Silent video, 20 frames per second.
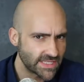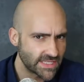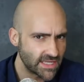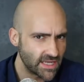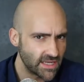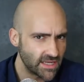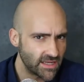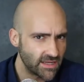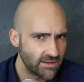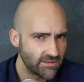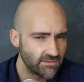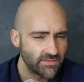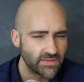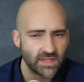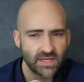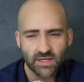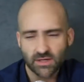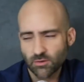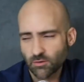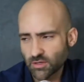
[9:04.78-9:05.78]
stuff.
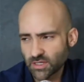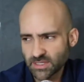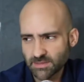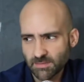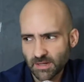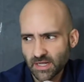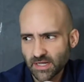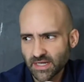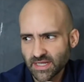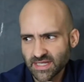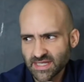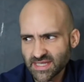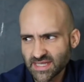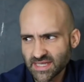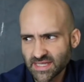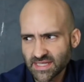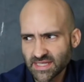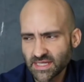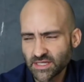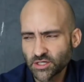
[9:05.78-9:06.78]
The correspondence
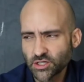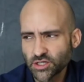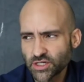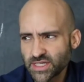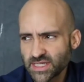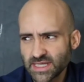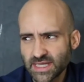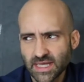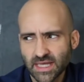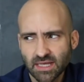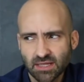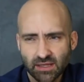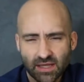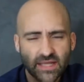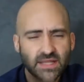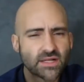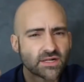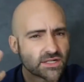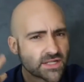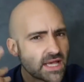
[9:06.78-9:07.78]
is interesting.
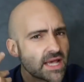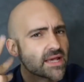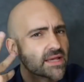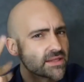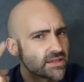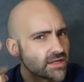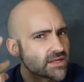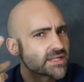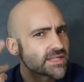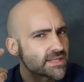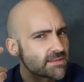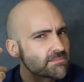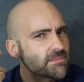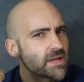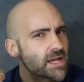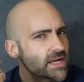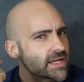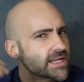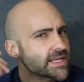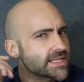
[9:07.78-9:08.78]
Like there's some
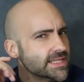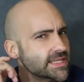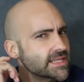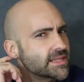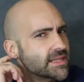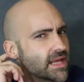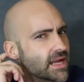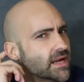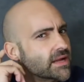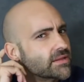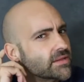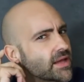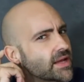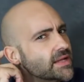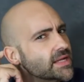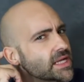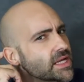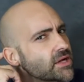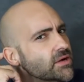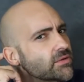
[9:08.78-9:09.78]
nuggets in there
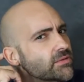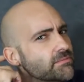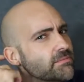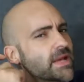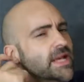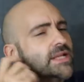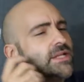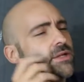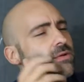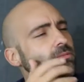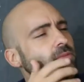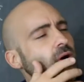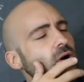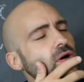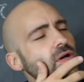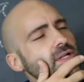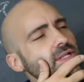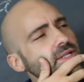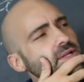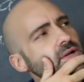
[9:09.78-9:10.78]
that, you know, make you
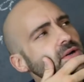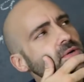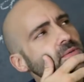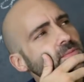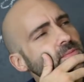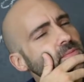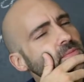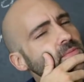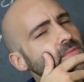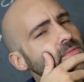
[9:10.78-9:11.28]
pause and go,